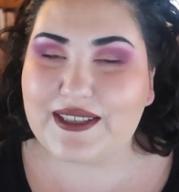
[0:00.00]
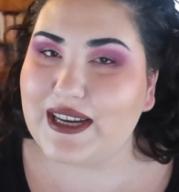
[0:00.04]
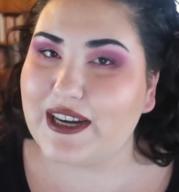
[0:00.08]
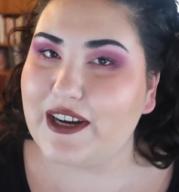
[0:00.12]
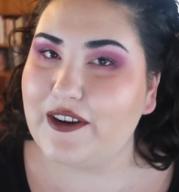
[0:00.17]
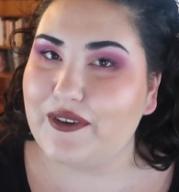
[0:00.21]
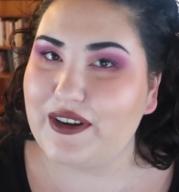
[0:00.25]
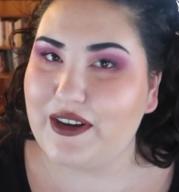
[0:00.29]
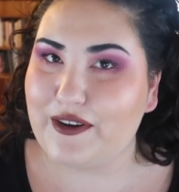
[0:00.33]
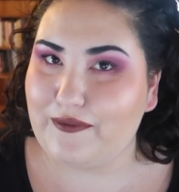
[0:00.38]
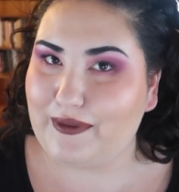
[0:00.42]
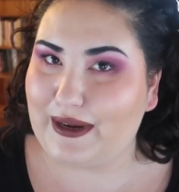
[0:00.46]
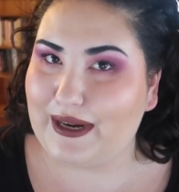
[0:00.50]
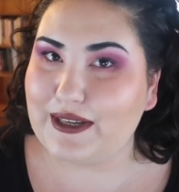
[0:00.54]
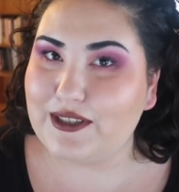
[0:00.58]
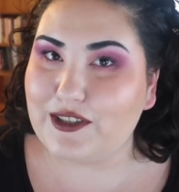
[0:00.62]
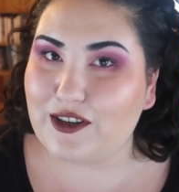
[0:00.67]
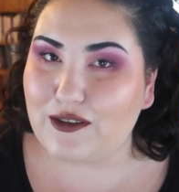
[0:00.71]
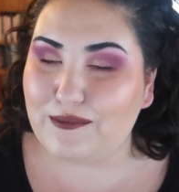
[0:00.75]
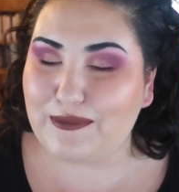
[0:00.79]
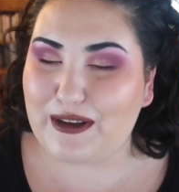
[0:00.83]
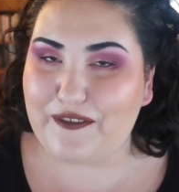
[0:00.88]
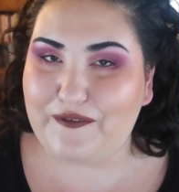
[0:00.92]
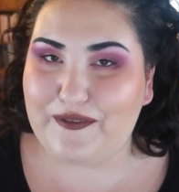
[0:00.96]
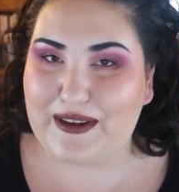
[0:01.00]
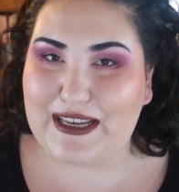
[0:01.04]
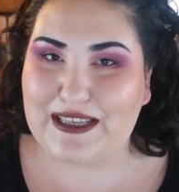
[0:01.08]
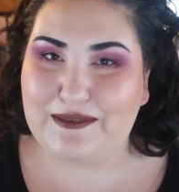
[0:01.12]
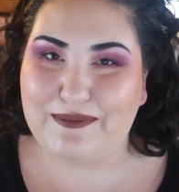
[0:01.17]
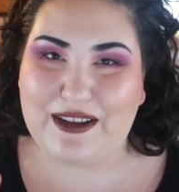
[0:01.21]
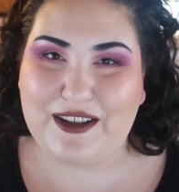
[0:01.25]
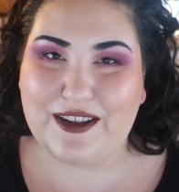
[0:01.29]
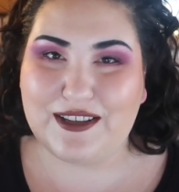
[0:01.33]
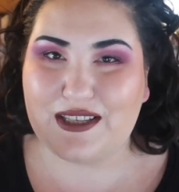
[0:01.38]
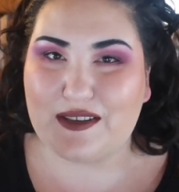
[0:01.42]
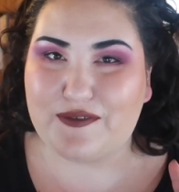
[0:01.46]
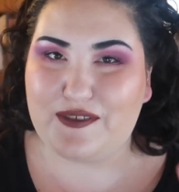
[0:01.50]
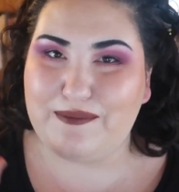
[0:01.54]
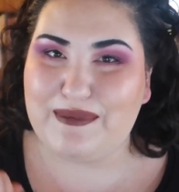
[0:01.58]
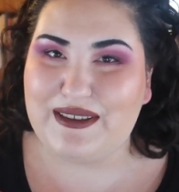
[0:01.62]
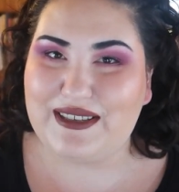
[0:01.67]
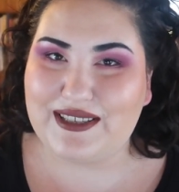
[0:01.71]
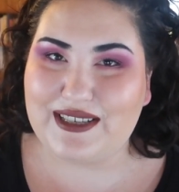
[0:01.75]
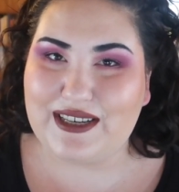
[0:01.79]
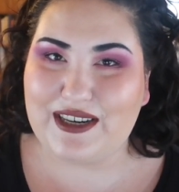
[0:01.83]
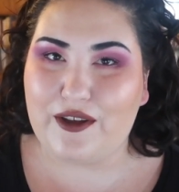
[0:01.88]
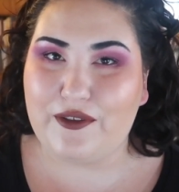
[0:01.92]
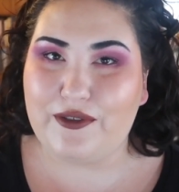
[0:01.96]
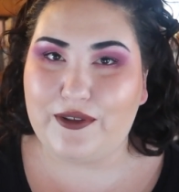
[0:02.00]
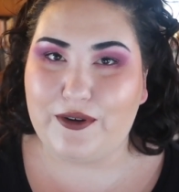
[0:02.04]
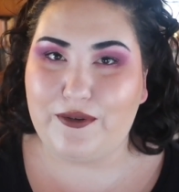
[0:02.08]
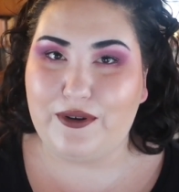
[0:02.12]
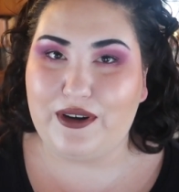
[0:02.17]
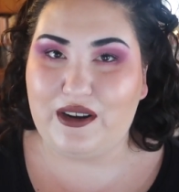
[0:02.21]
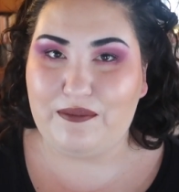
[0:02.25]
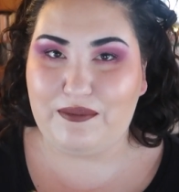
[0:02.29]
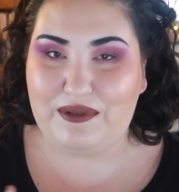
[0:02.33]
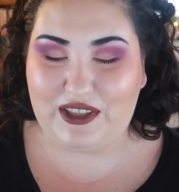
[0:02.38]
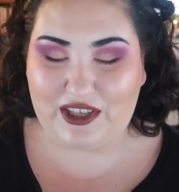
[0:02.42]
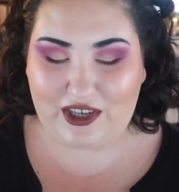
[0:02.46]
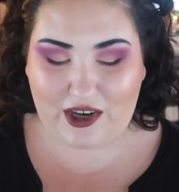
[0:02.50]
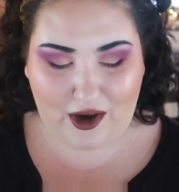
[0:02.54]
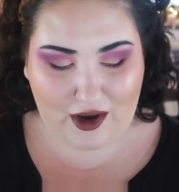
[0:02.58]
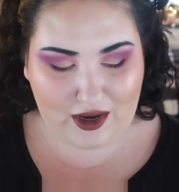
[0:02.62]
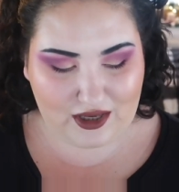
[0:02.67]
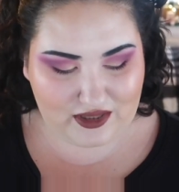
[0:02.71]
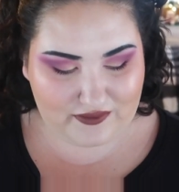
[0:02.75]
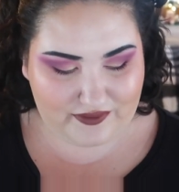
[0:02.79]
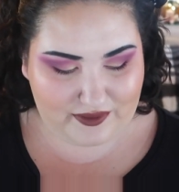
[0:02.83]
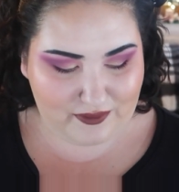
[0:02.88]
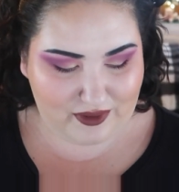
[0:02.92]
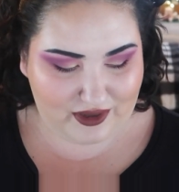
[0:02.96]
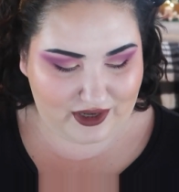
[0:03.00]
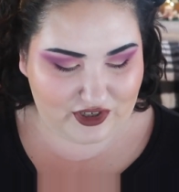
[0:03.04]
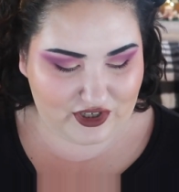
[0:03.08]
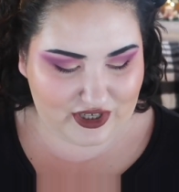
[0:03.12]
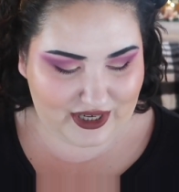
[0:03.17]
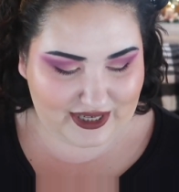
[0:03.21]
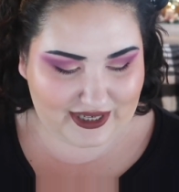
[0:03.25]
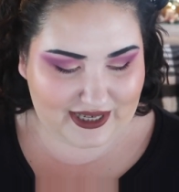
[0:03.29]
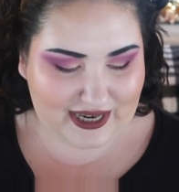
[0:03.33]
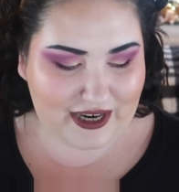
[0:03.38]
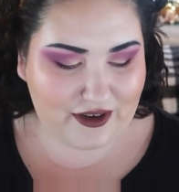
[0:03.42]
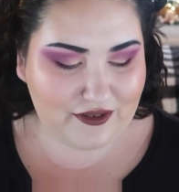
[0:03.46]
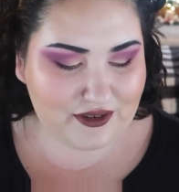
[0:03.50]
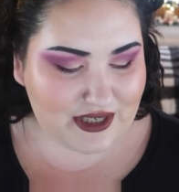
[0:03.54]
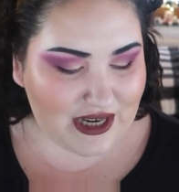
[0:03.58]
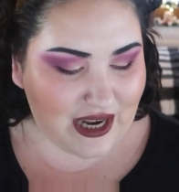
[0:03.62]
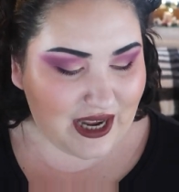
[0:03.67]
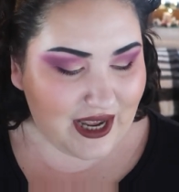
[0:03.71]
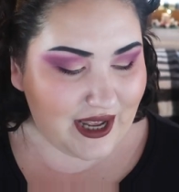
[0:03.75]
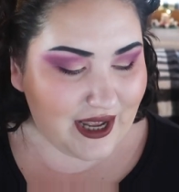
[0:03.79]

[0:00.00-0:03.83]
I already ranked all my face palettes. If you missed it, I'll throw it up in the cards if you want to check it out.